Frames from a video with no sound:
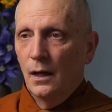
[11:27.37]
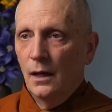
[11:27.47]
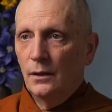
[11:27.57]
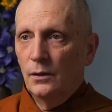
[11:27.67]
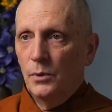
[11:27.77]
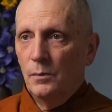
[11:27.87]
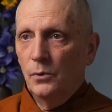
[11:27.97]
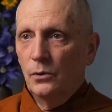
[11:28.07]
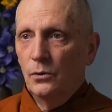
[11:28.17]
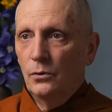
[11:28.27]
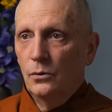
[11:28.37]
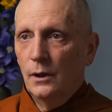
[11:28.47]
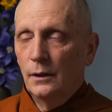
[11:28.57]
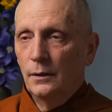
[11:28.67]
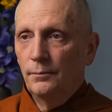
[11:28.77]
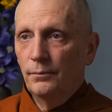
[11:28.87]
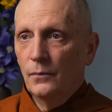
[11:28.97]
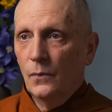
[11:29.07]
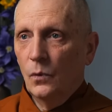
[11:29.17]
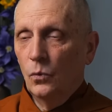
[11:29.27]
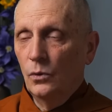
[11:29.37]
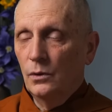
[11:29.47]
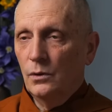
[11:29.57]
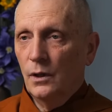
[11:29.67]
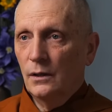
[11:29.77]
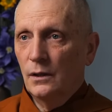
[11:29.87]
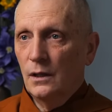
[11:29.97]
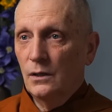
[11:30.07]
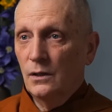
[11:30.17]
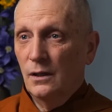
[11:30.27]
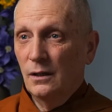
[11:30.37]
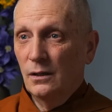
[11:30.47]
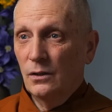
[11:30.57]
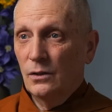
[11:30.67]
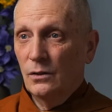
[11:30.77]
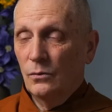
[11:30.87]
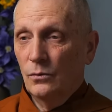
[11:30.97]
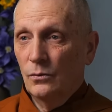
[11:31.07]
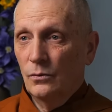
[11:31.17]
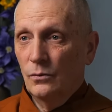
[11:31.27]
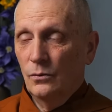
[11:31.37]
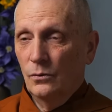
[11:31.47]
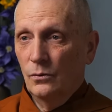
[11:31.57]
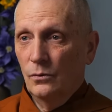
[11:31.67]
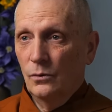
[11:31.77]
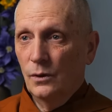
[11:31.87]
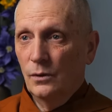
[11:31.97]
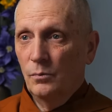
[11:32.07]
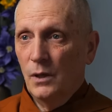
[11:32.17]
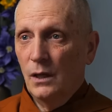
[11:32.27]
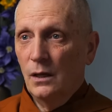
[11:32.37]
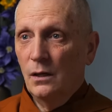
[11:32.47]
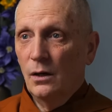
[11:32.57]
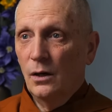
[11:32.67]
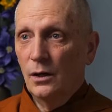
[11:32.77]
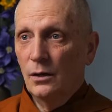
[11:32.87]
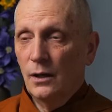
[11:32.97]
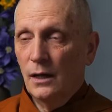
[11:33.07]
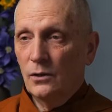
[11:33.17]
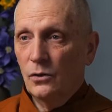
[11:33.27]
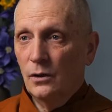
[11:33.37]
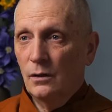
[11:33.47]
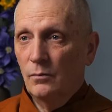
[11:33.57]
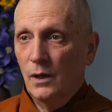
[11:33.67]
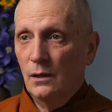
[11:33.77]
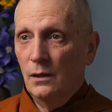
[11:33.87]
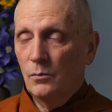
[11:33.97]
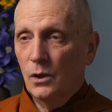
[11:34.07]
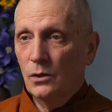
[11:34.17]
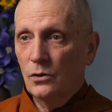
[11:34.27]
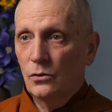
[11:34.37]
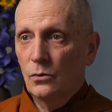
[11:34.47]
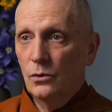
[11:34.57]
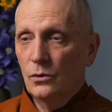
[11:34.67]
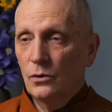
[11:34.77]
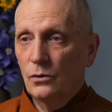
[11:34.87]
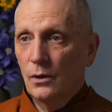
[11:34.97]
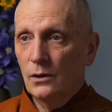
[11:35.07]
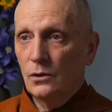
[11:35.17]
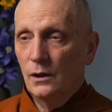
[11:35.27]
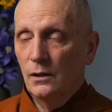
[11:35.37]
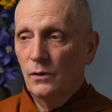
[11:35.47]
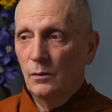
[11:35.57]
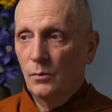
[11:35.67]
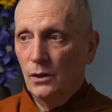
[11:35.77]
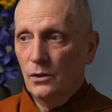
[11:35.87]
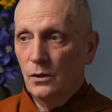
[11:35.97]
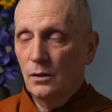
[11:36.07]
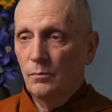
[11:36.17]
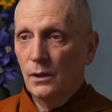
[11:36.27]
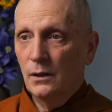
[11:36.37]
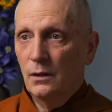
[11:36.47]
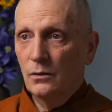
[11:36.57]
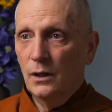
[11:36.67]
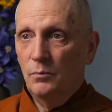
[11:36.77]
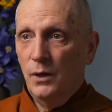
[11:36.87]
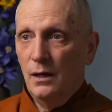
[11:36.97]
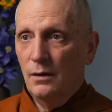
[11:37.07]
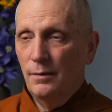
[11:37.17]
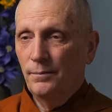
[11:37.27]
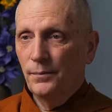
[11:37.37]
and the people who um, work at these things with me are actually many of them are stewards who actually live in the monastery, but they don't get paid.